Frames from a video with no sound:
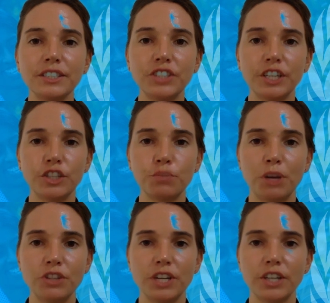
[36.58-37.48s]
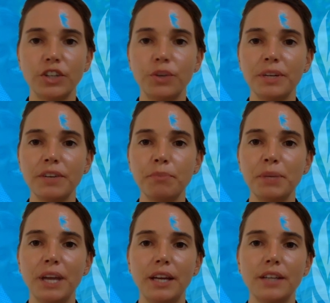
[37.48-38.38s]
the Change Project,
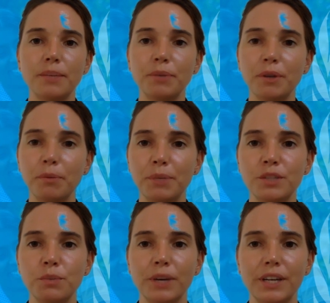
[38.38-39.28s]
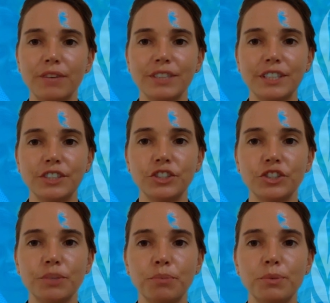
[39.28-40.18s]
UNFPA and WFP's working
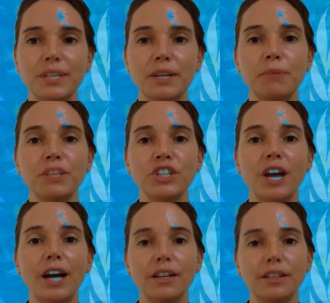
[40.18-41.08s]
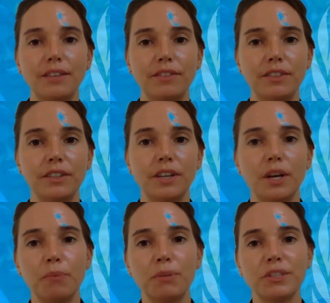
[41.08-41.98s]
relationship was at a much higher level,
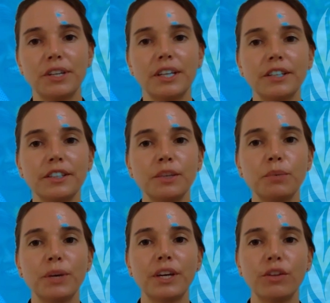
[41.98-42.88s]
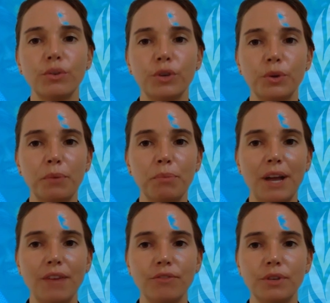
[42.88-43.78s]
particularly working through UN
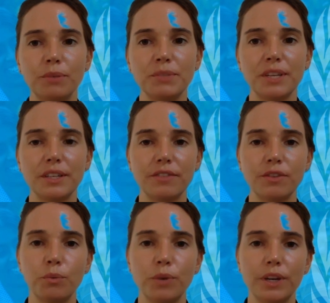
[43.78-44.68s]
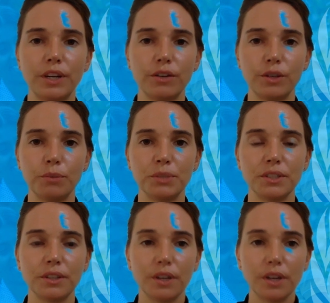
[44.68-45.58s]
platforms and different working groups.
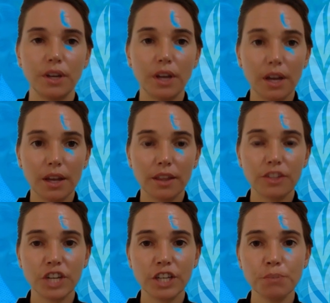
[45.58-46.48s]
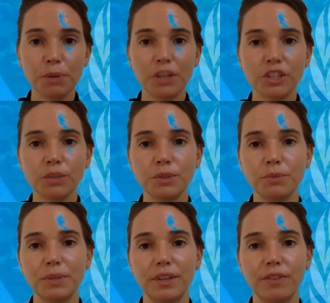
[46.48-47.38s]
The Change Project was
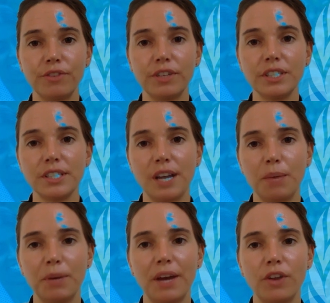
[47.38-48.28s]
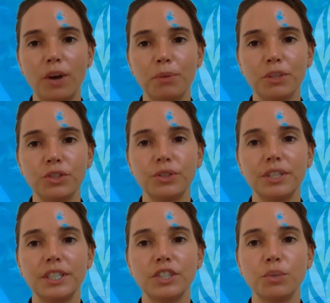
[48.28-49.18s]
really the first time we had the
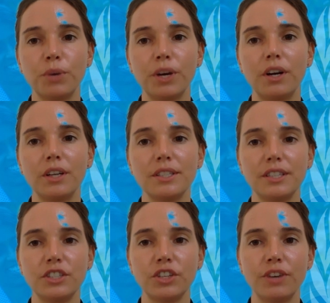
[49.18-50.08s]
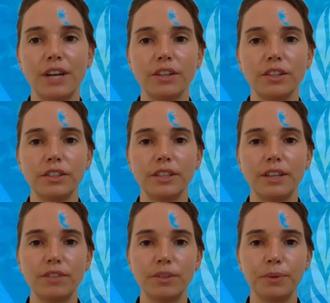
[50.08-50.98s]
opportunity to work on such a granular
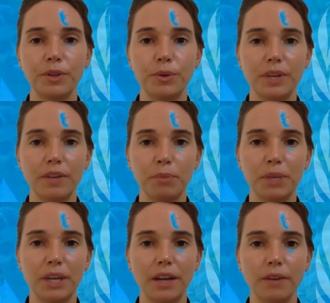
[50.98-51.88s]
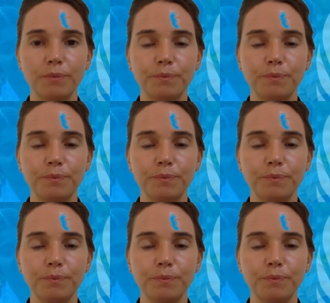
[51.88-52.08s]
level with UNFPA.